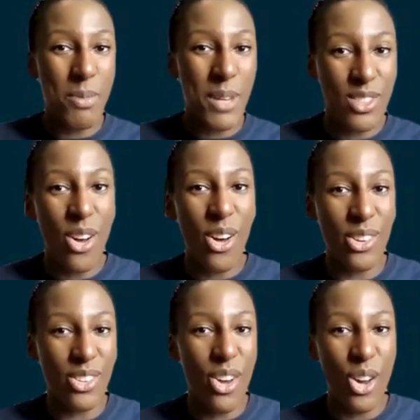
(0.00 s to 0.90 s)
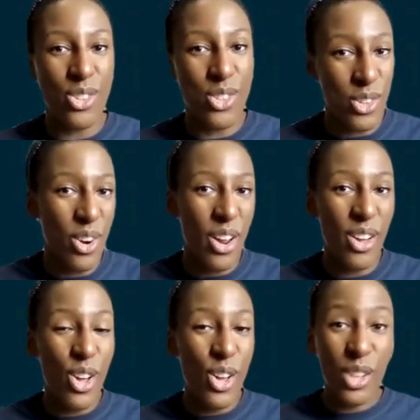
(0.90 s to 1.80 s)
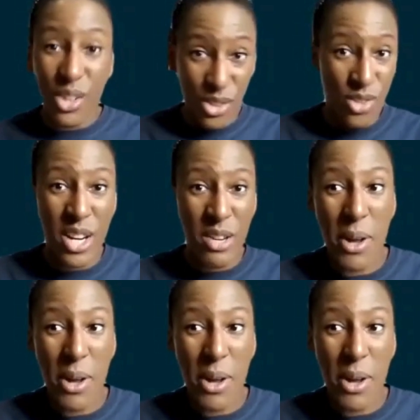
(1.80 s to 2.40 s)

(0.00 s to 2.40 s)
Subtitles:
been done under a constrained